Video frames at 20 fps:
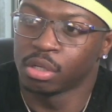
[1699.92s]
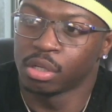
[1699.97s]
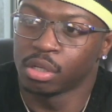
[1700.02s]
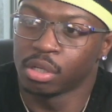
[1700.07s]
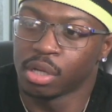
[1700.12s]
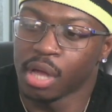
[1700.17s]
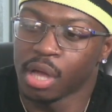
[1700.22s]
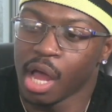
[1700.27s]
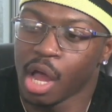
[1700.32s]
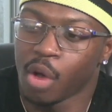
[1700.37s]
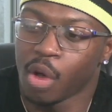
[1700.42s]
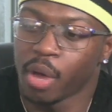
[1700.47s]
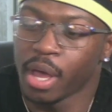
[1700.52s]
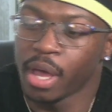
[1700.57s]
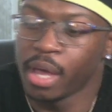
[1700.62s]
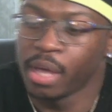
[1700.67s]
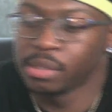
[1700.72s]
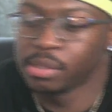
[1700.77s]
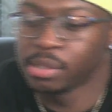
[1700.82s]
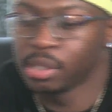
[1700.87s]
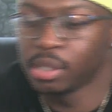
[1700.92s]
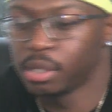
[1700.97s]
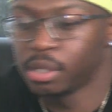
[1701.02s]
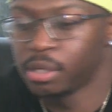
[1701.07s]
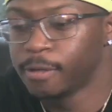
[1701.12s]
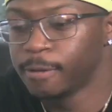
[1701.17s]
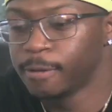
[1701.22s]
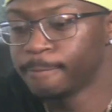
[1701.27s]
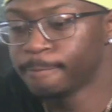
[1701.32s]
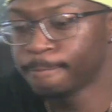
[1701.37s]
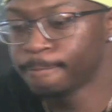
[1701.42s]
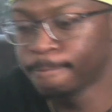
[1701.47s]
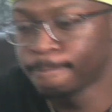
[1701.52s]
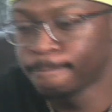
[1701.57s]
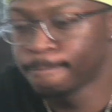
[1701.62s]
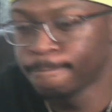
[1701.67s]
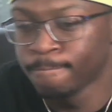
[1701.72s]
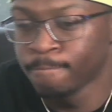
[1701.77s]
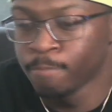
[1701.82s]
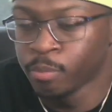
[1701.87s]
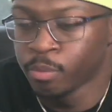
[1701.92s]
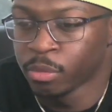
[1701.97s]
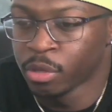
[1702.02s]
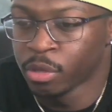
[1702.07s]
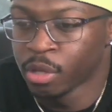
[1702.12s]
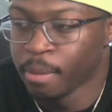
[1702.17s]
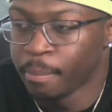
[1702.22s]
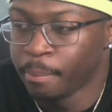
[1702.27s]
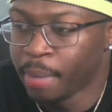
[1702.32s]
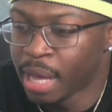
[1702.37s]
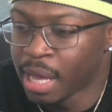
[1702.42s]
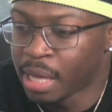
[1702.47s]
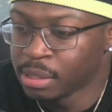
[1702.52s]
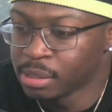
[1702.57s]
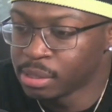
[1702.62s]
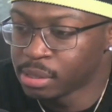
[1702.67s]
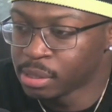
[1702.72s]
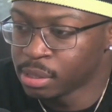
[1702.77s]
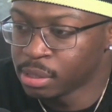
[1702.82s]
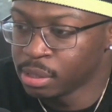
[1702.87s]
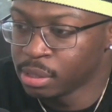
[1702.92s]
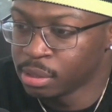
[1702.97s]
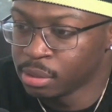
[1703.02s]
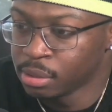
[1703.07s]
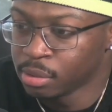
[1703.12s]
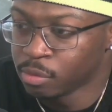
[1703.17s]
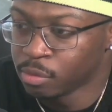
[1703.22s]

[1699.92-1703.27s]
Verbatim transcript: How has uh balancing